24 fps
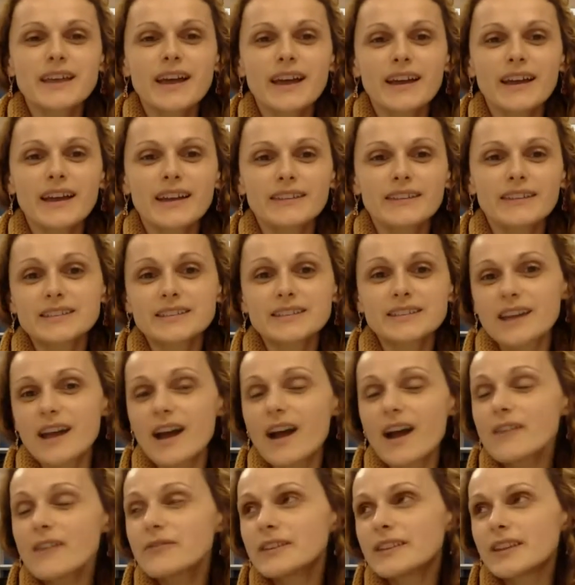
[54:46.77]
And the
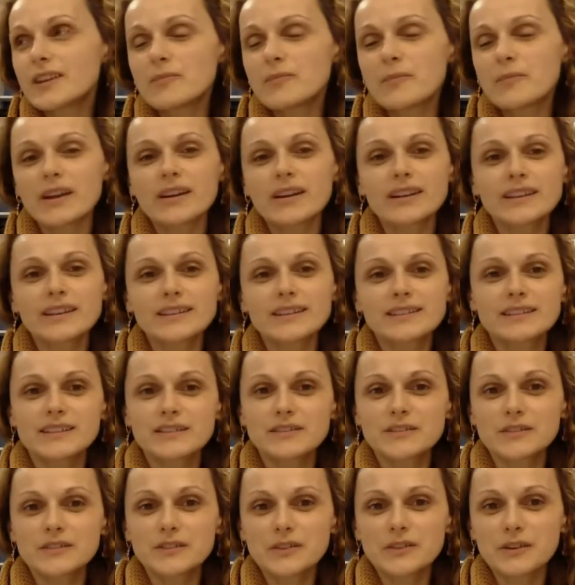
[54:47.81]
staff at the American
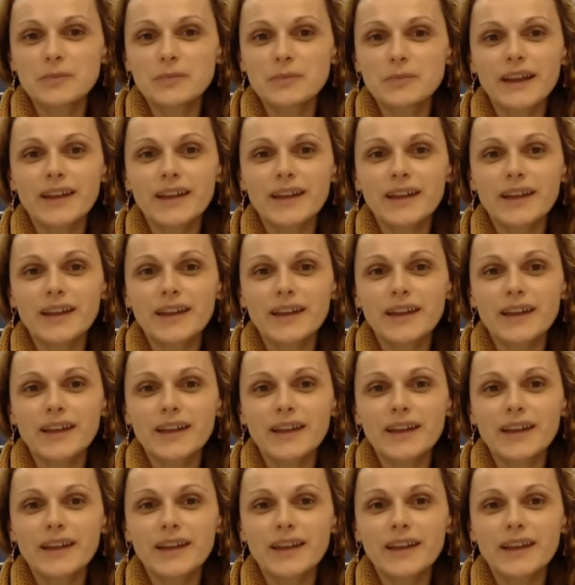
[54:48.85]
Center are